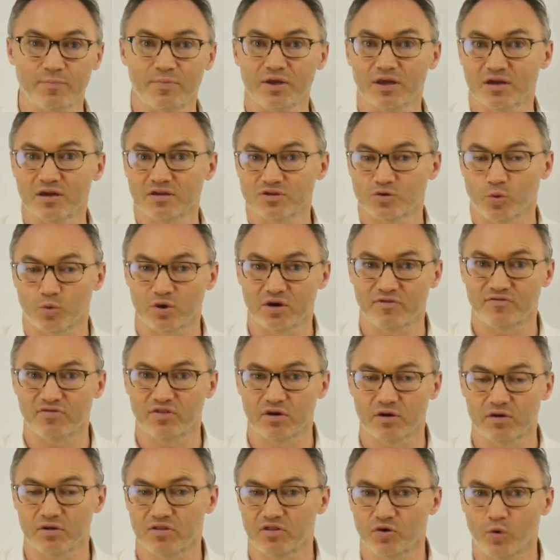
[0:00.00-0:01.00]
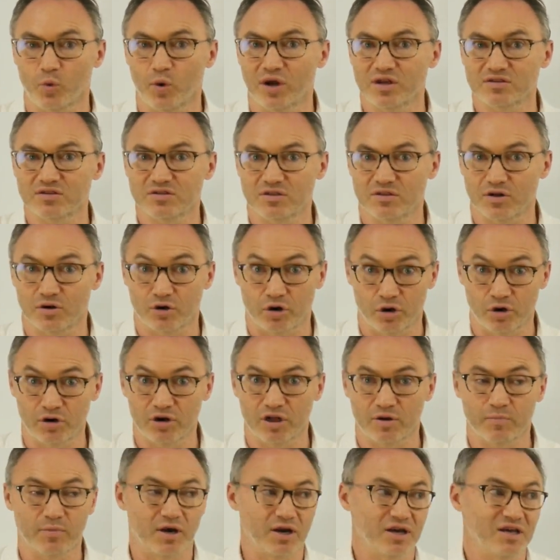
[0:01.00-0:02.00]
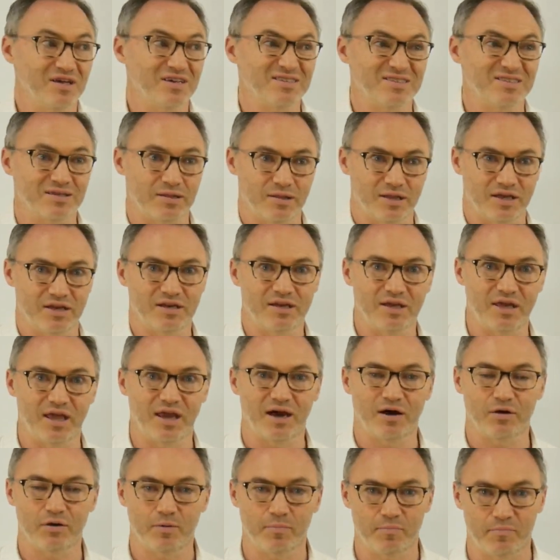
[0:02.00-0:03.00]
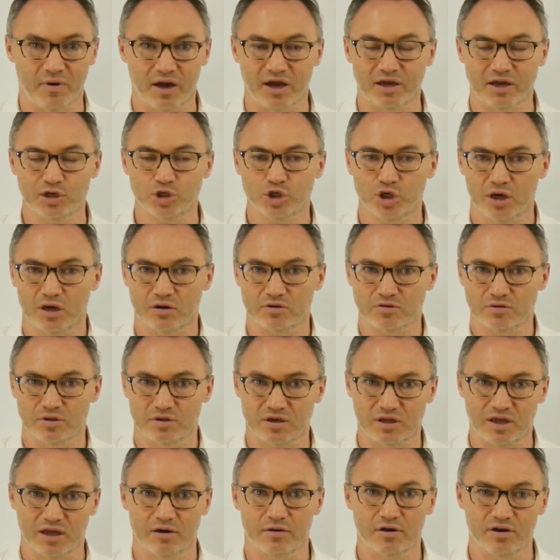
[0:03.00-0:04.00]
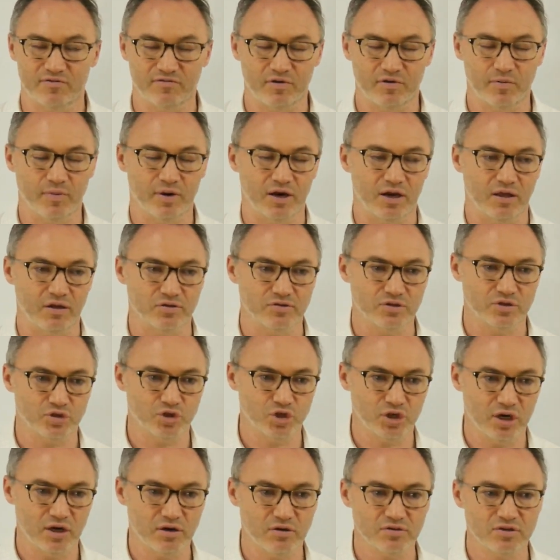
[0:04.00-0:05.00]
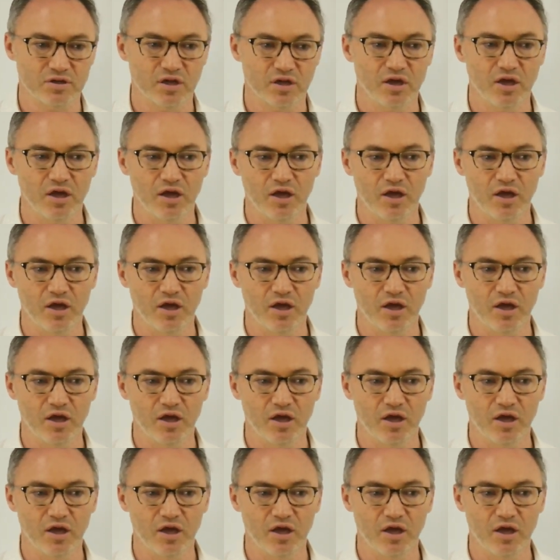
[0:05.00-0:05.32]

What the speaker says: Because one of the ways that they're earning money is lending out my shares, lending out everybody else's shares.